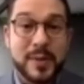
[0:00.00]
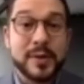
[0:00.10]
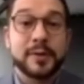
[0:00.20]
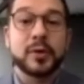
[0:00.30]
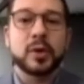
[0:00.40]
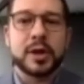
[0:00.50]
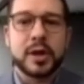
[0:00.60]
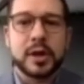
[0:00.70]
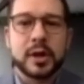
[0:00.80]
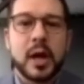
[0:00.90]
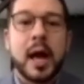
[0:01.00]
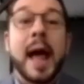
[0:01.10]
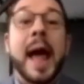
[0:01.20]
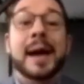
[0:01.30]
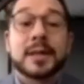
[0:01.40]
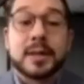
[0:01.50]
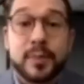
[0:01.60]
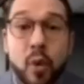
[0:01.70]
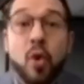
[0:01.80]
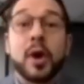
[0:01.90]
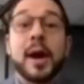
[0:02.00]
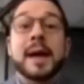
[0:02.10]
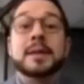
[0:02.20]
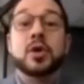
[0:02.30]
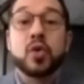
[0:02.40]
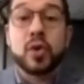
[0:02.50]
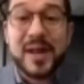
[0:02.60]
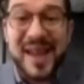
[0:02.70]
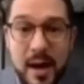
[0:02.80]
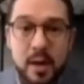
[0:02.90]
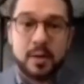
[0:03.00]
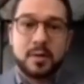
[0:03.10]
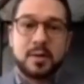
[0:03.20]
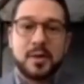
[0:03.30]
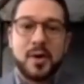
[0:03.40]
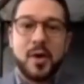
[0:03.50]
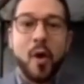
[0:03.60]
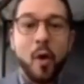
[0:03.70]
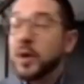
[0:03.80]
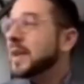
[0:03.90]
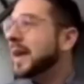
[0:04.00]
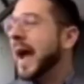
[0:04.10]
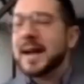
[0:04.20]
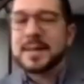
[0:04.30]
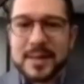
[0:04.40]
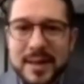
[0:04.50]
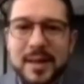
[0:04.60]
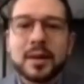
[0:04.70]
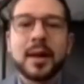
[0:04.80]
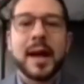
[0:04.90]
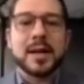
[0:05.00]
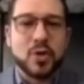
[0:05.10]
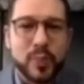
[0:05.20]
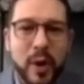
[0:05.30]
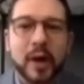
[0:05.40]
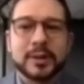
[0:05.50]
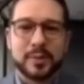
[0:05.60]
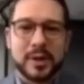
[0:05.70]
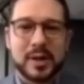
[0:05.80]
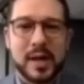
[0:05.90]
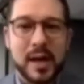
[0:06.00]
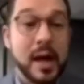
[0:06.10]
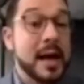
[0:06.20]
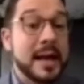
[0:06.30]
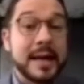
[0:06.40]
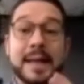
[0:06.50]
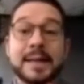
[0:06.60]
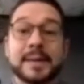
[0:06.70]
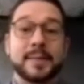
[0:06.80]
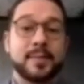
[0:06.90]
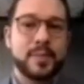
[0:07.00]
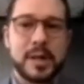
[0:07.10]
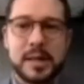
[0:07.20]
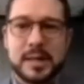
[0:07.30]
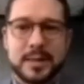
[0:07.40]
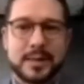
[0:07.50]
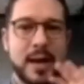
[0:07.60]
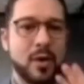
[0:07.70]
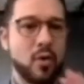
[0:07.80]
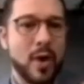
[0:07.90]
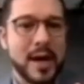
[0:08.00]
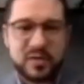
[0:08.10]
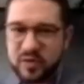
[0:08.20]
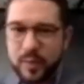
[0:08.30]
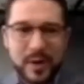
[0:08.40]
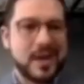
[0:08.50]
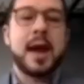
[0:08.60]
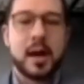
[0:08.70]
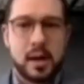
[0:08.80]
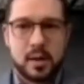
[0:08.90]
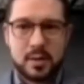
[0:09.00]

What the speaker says: a full year, as poor as you can, owning as little as you possibly can. Eat beans and rice from a can,